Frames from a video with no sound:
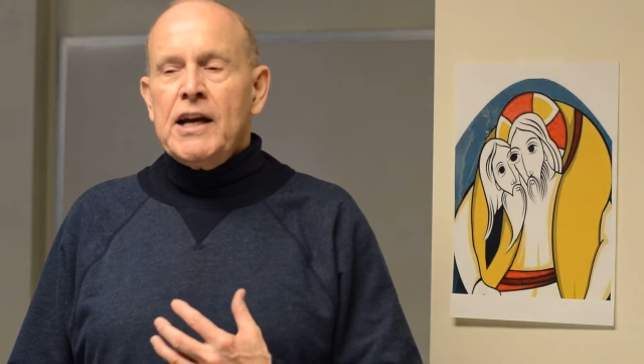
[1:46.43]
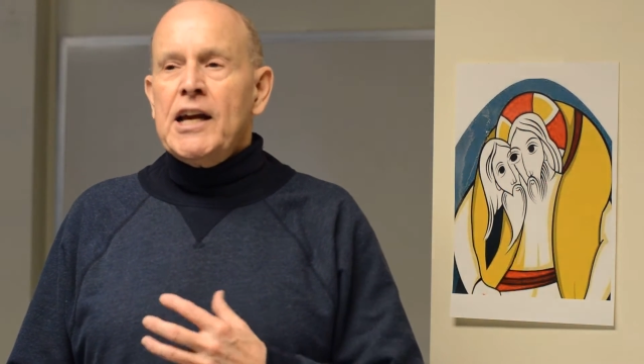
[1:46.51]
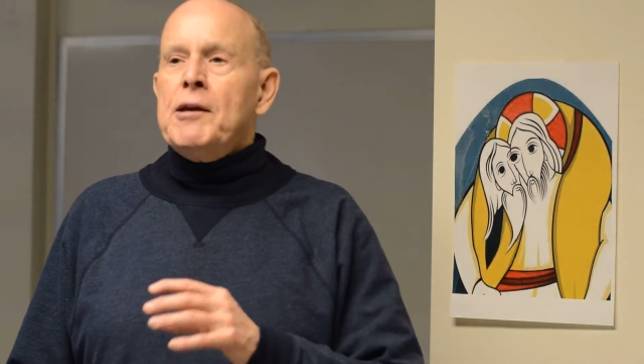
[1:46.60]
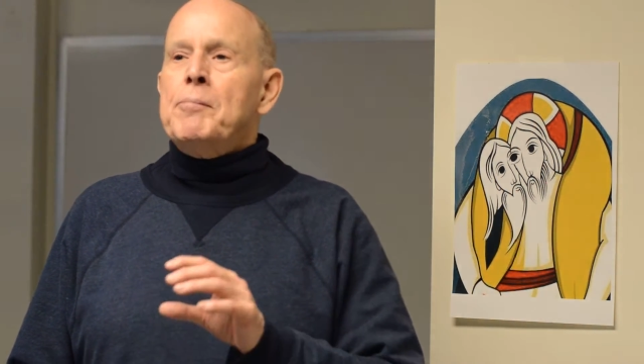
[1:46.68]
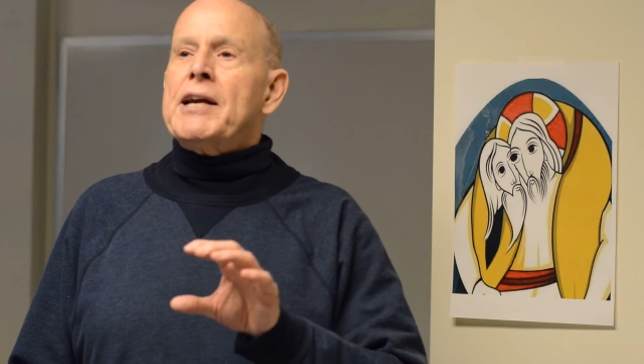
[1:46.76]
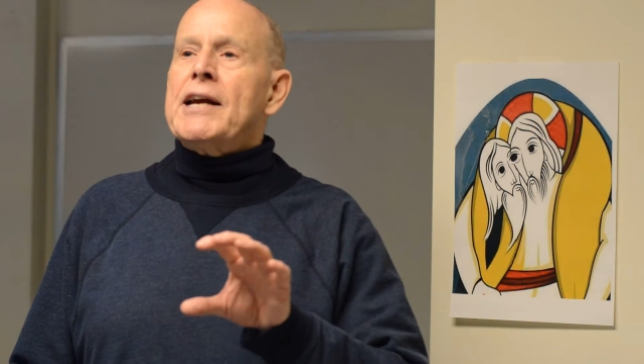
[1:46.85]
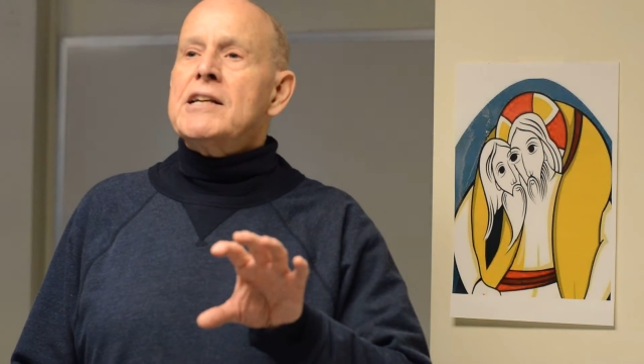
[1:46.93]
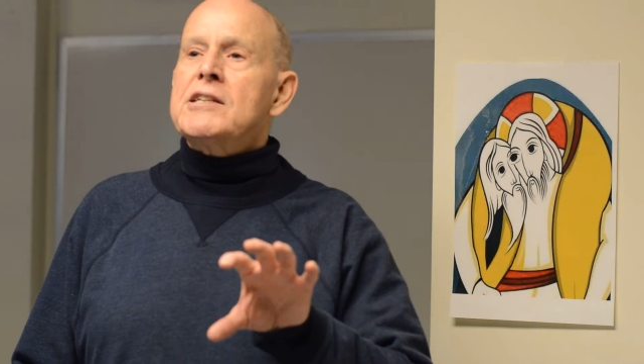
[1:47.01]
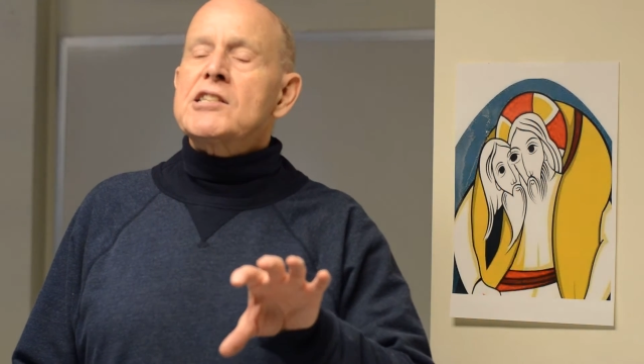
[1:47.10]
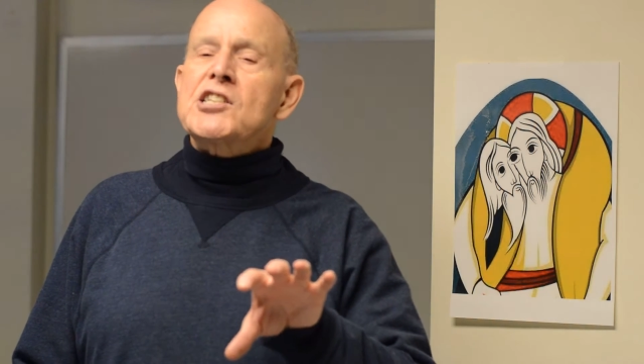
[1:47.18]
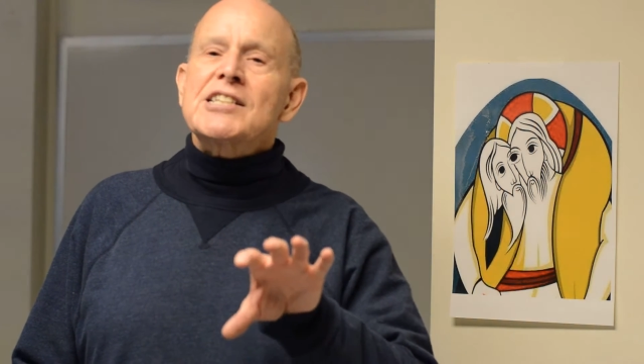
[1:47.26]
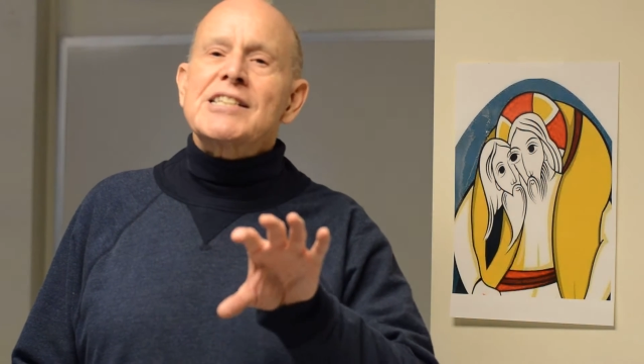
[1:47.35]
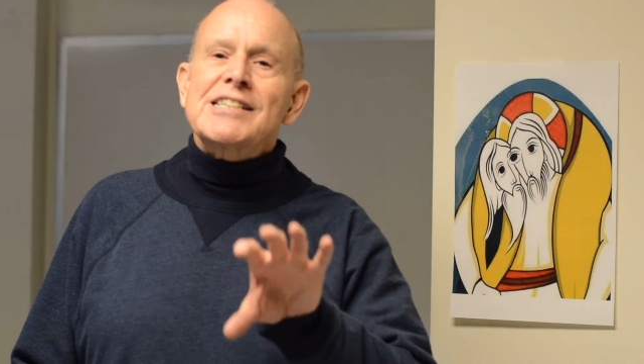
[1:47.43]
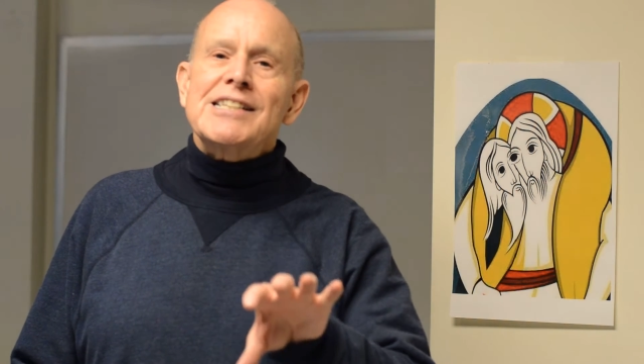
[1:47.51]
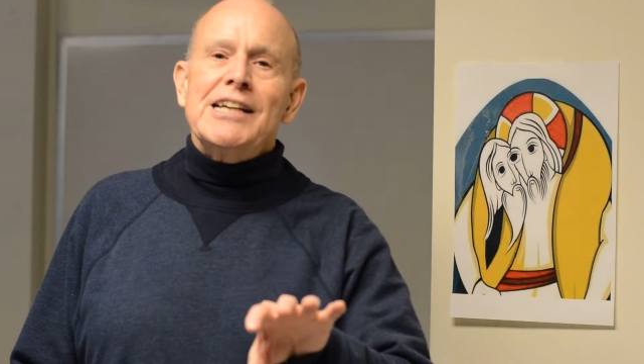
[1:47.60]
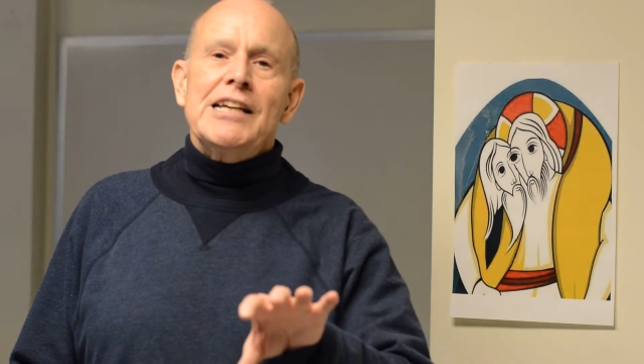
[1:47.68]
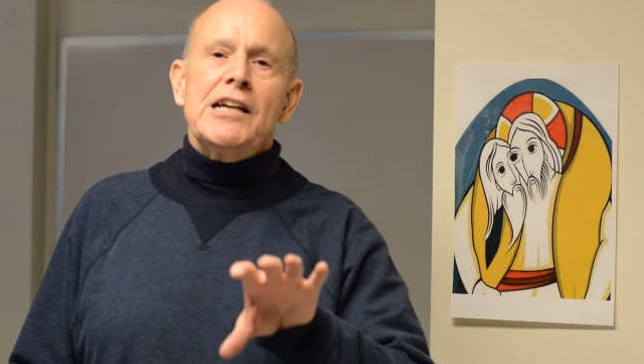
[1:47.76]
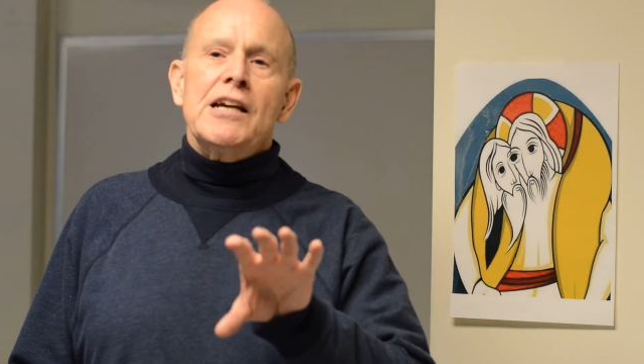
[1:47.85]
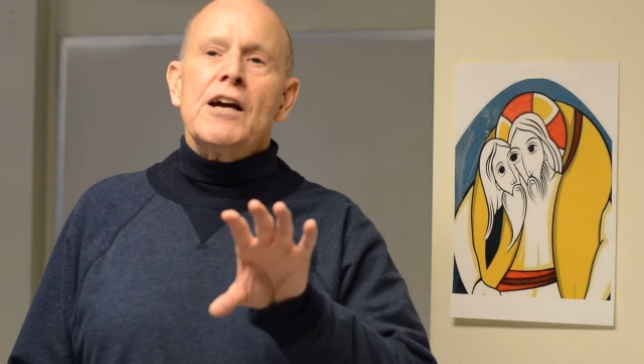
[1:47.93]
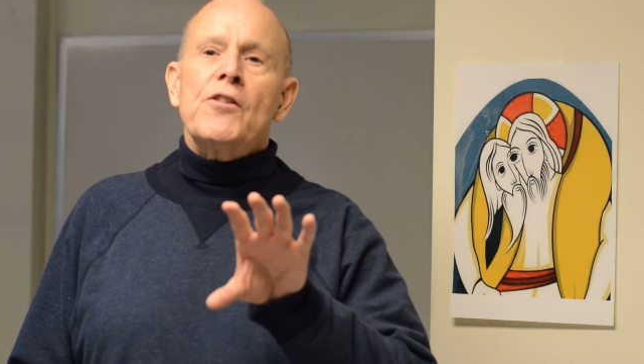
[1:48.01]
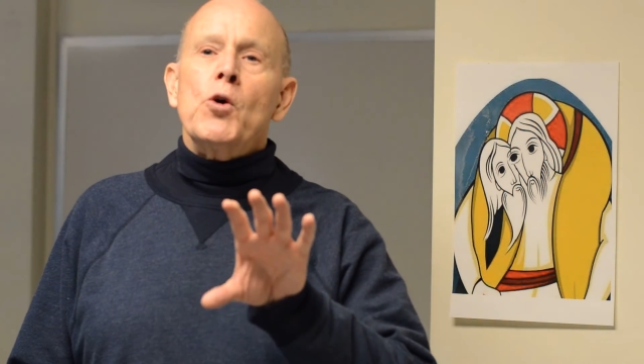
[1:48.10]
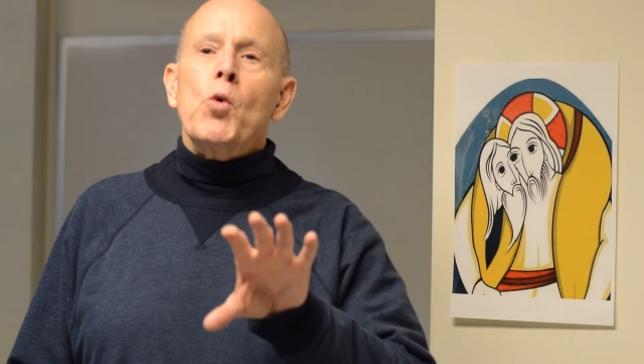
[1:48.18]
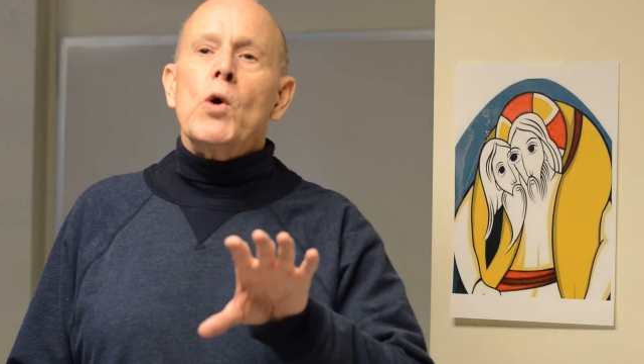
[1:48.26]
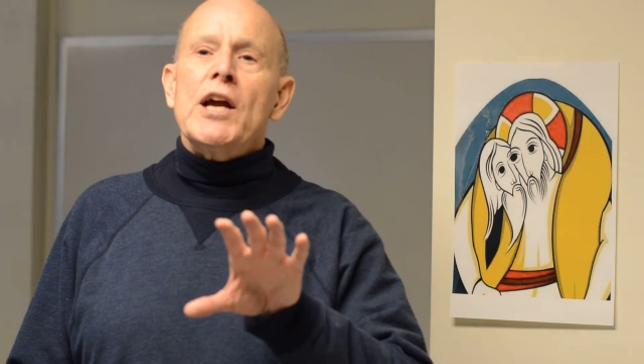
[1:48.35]
He begins to see
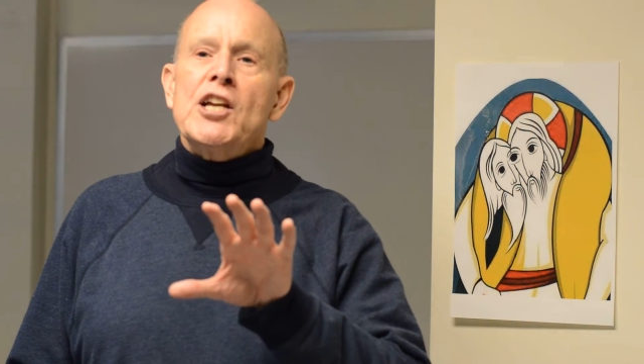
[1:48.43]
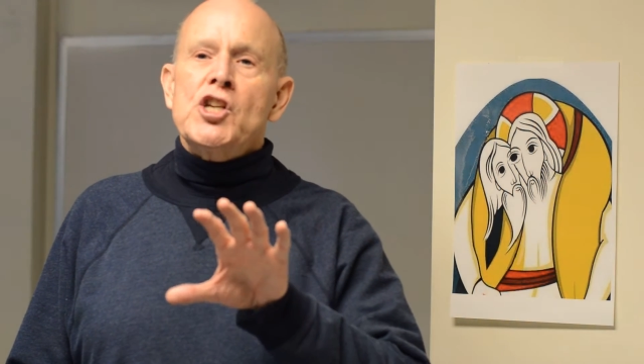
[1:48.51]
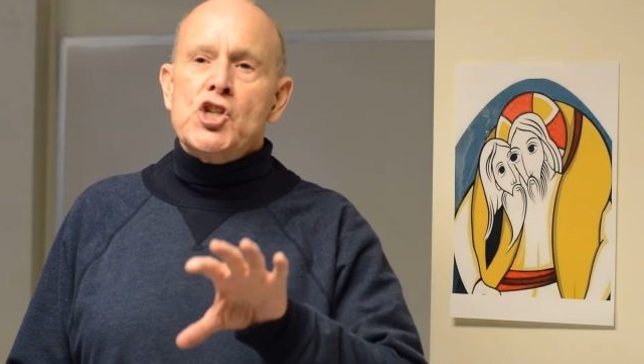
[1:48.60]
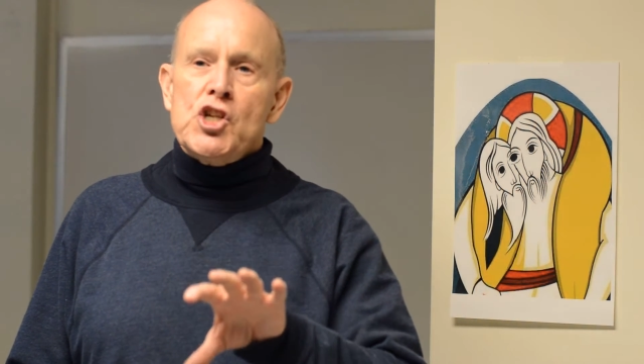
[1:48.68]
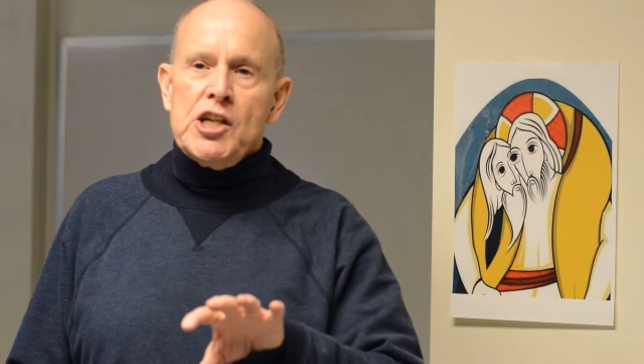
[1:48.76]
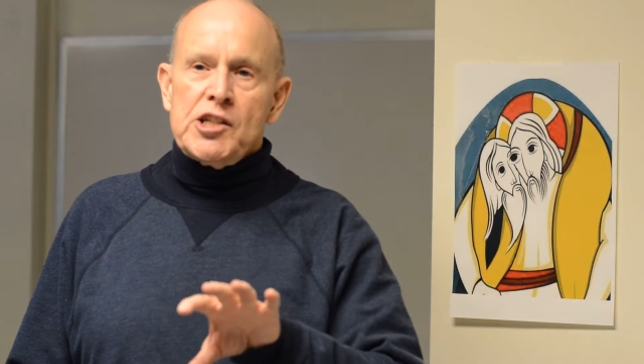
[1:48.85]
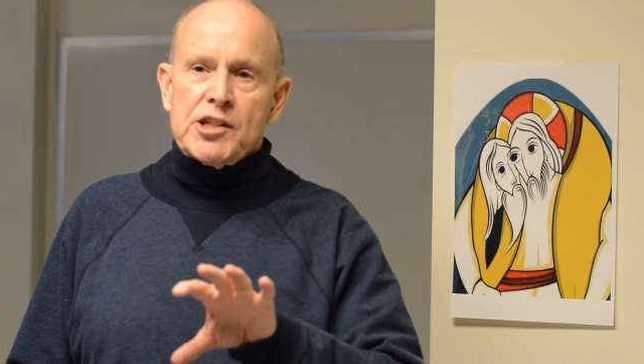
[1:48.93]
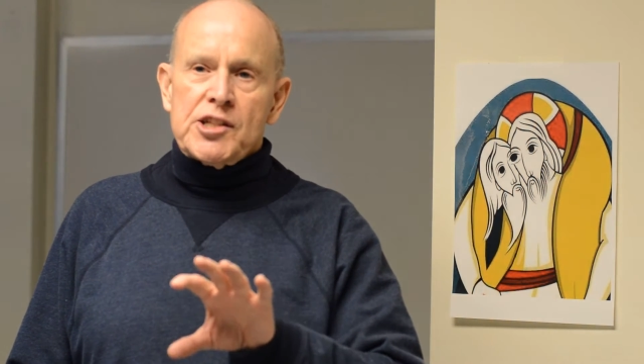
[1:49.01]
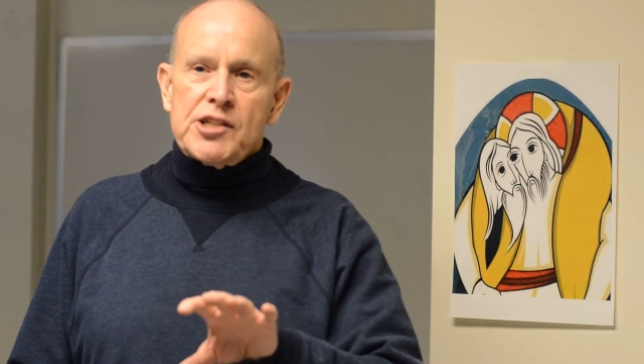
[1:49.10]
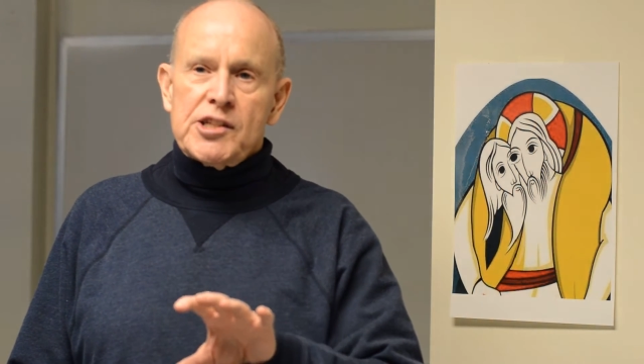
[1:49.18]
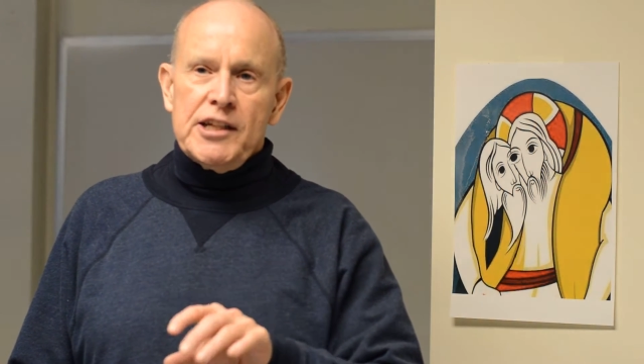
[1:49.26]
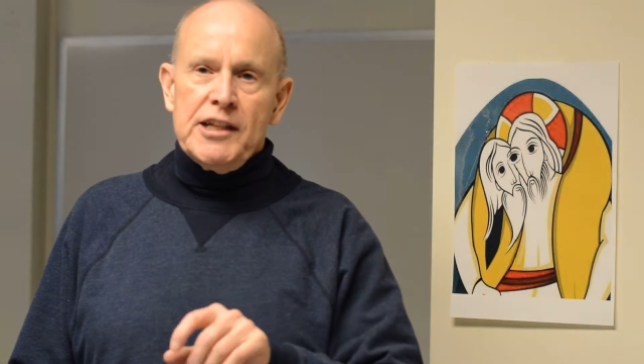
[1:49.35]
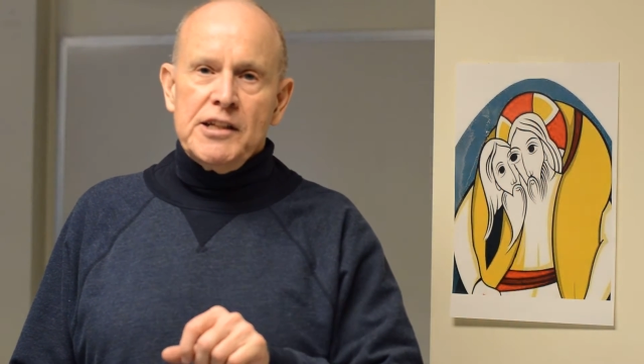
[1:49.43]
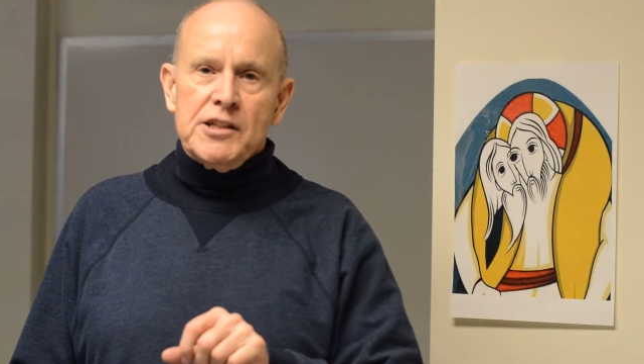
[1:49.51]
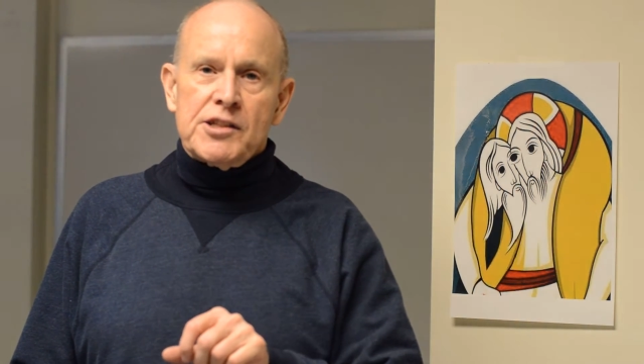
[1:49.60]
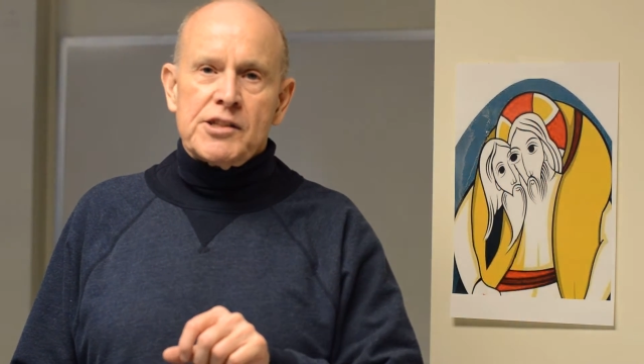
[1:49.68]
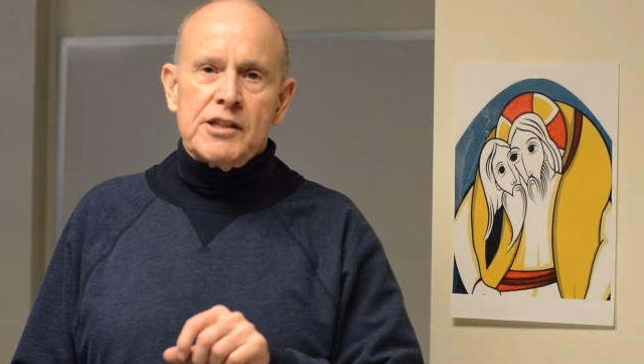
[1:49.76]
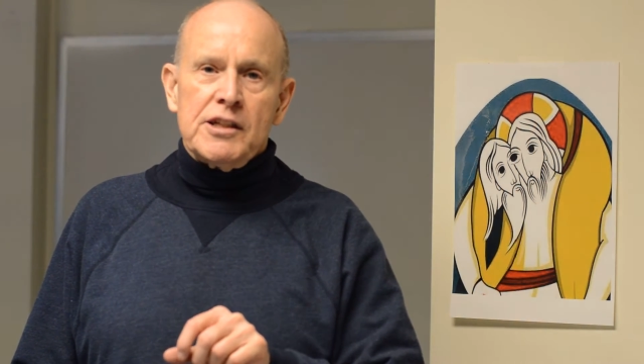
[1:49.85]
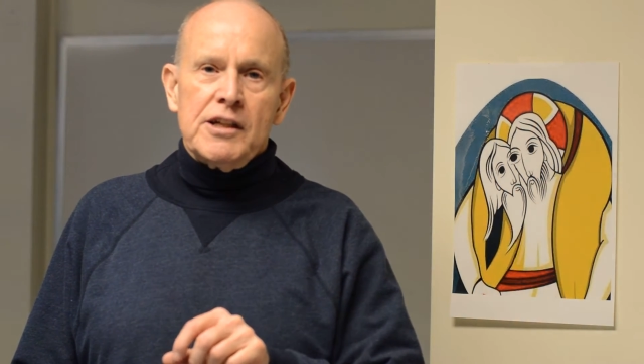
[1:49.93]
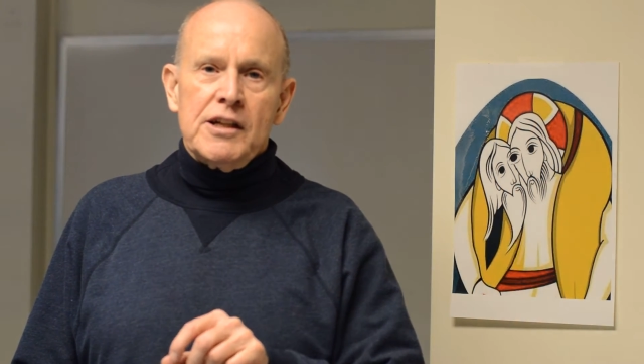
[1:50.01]
the way Jesus sees.